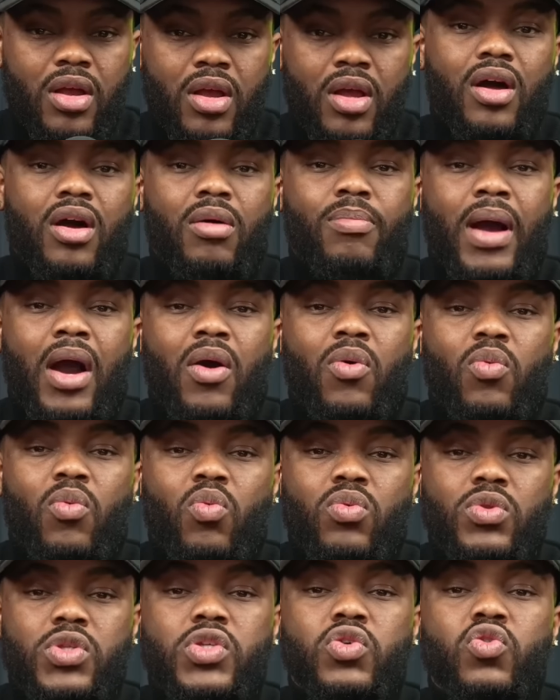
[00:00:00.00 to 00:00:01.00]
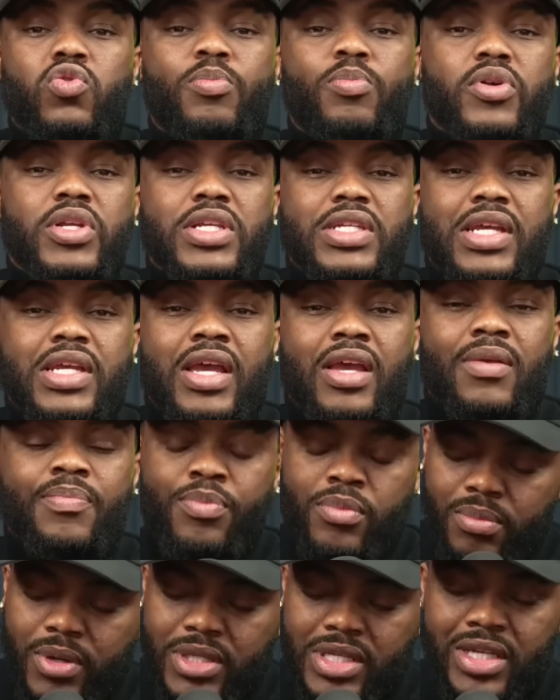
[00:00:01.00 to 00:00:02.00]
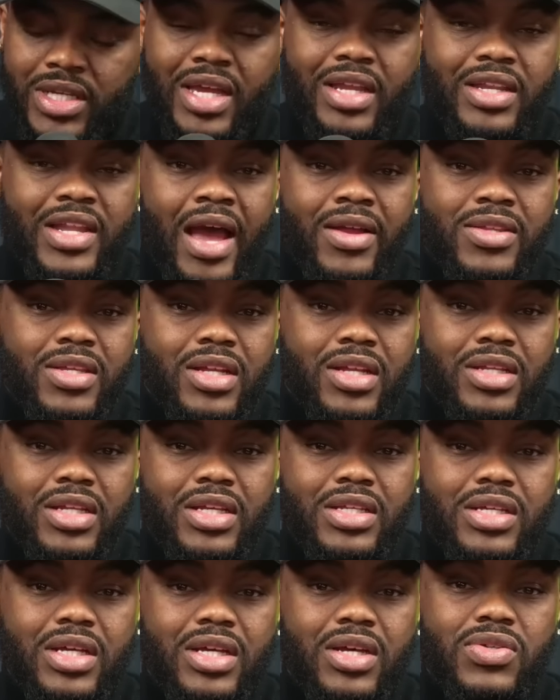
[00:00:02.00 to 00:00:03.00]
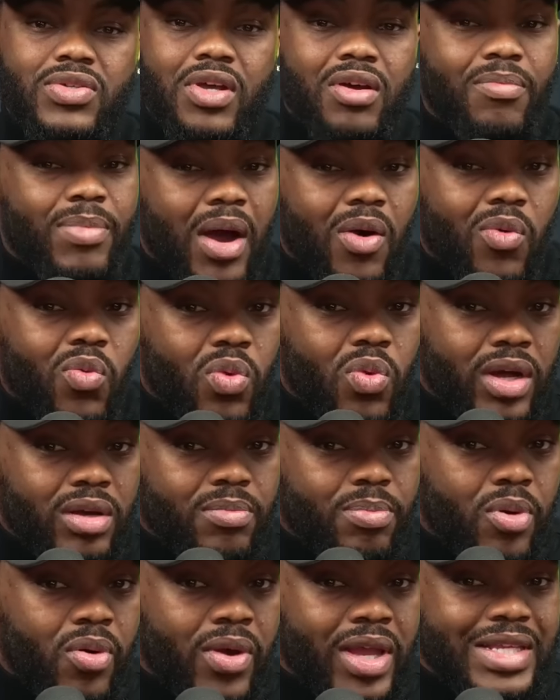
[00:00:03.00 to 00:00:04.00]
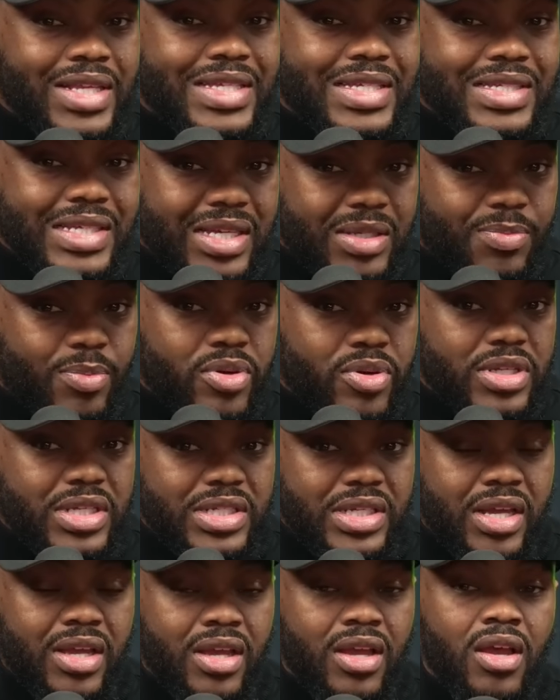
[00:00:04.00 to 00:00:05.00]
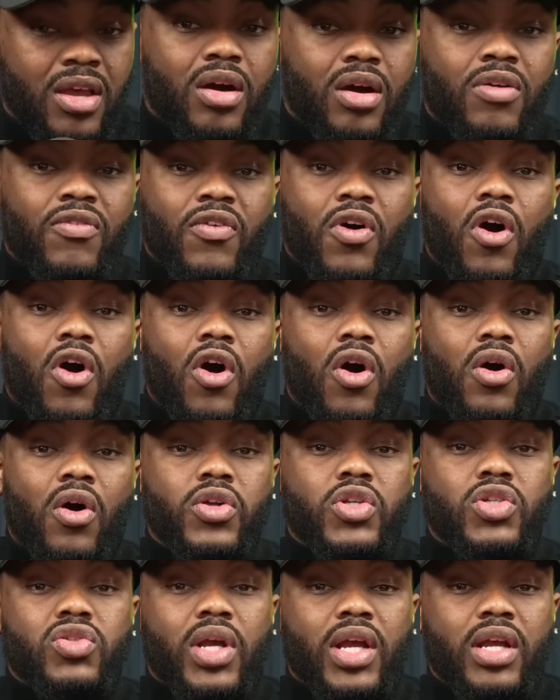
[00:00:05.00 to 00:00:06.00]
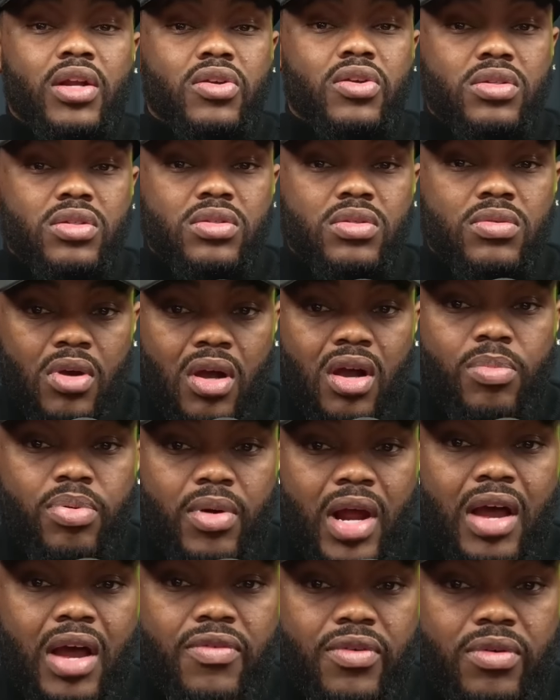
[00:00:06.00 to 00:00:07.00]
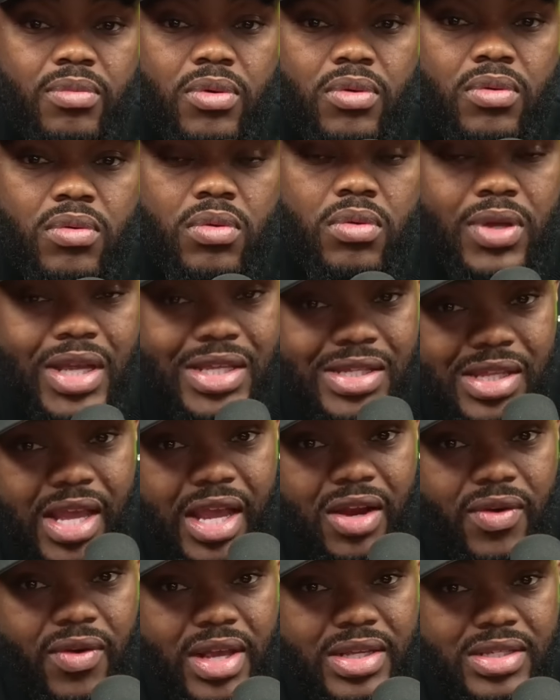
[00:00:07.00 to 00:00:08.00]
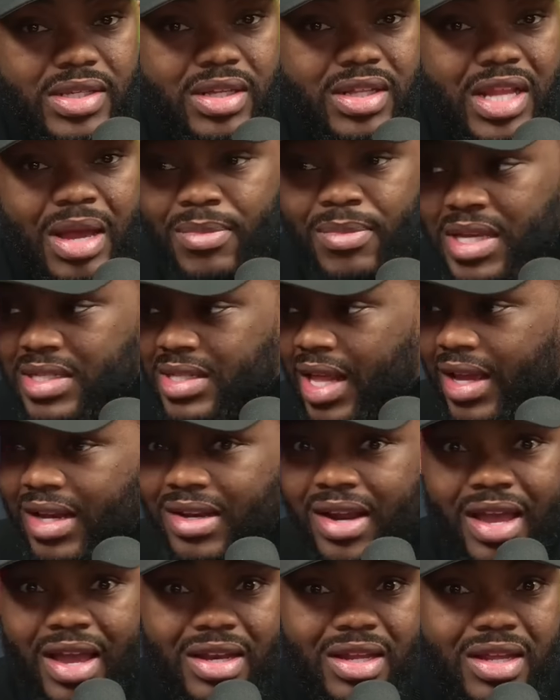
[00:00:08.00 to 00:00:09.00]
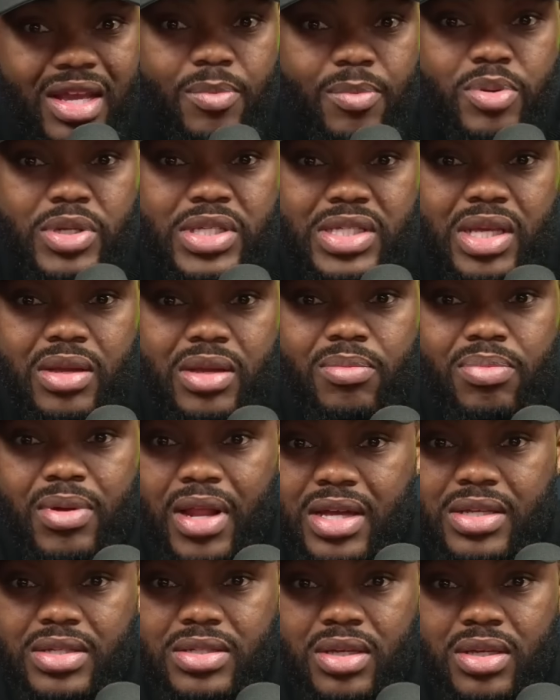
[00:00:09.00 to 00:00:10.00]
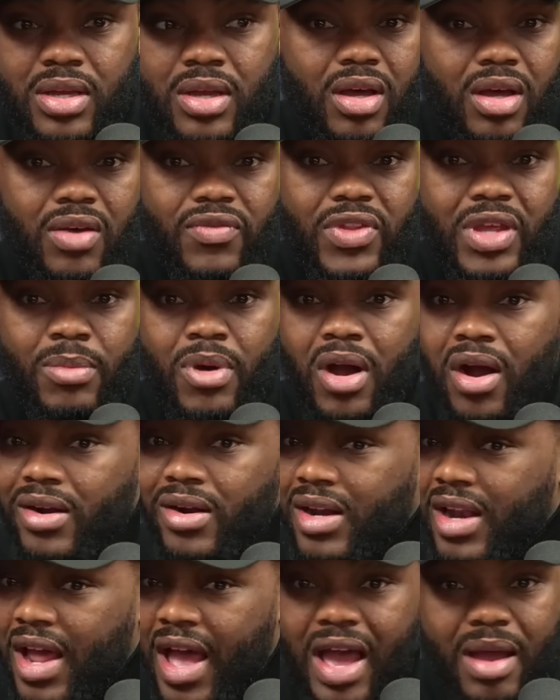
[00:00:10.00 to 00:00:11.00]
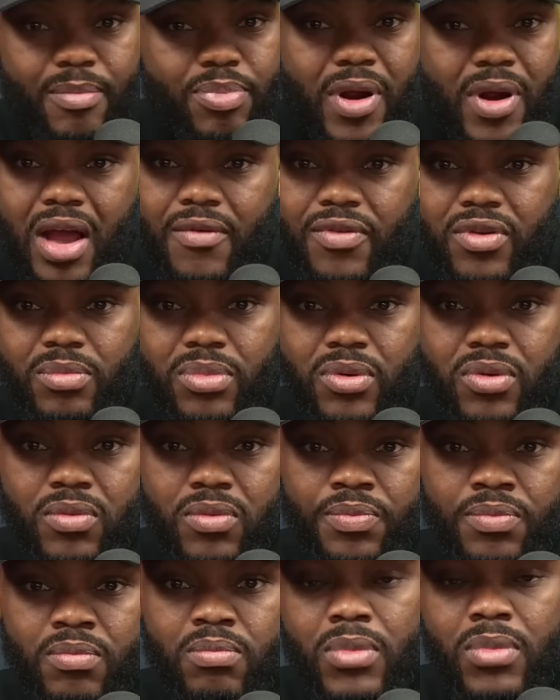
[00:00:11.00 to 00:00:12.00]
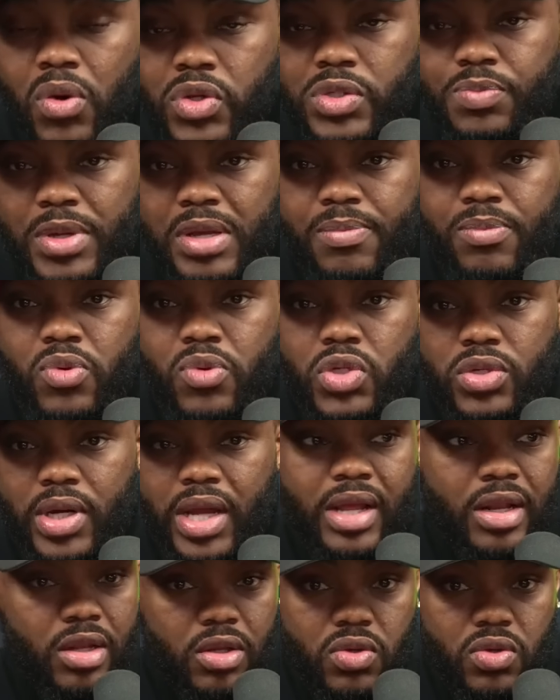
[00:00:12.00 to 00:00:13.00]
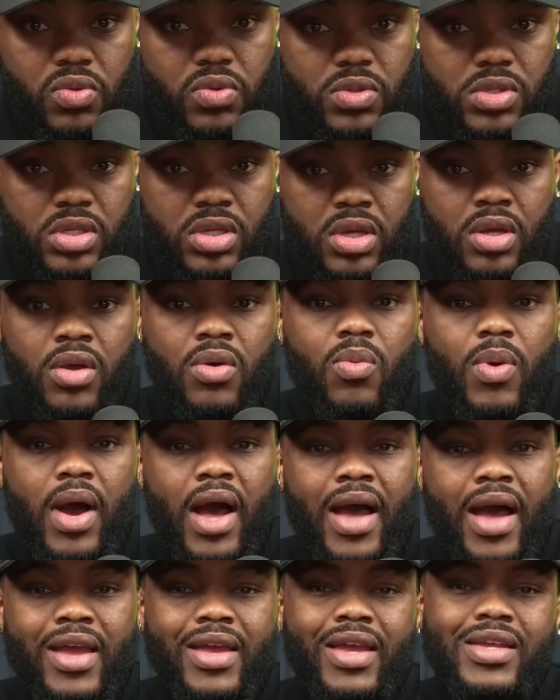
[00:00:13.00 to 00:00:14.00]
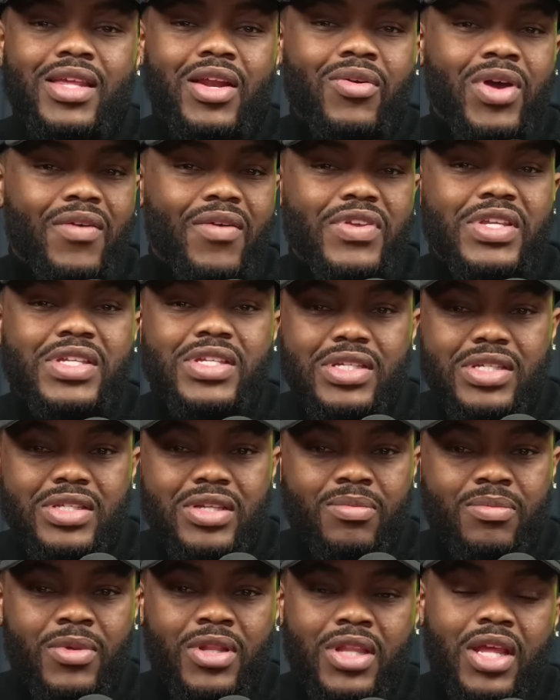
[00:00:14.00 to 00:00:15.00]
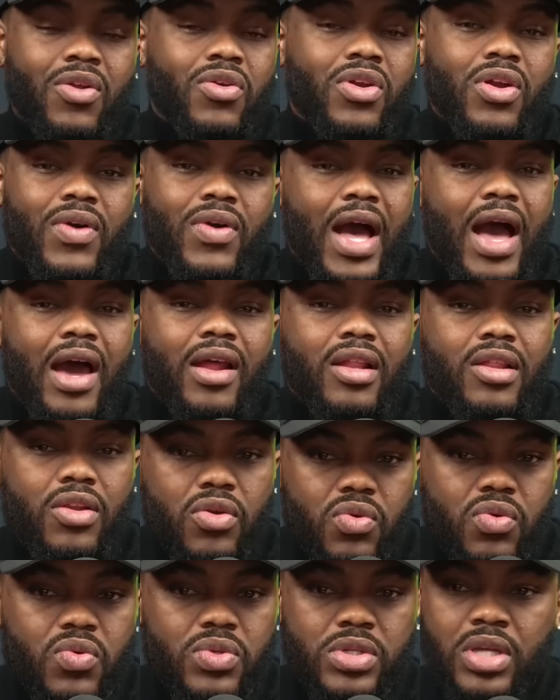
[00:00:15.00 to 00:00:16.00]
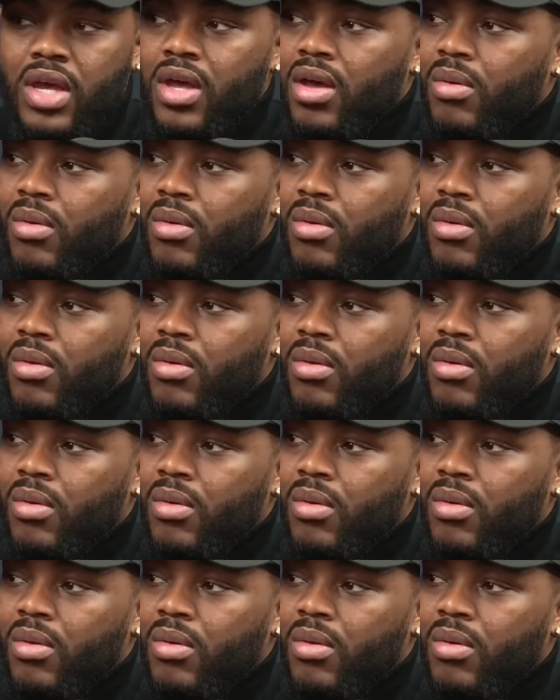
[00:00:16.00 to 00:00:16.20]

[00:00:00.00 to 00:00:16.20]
About 2%, but to get down to the details, about 1.6% of all traders are profitable. Isn't that crazy? That means like 98% plus of them are not profitable. Most people who trade lose. Why? Because they don't have a system. They don't know how to lose.